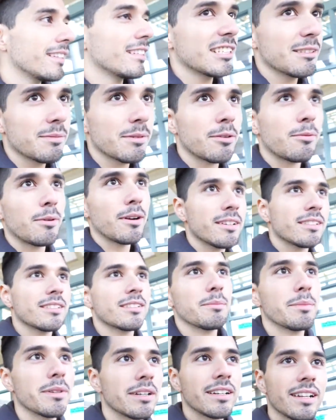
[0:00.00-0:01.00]
It's been a while since
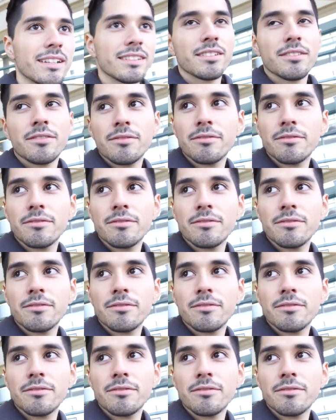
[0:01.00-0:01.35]
I've been in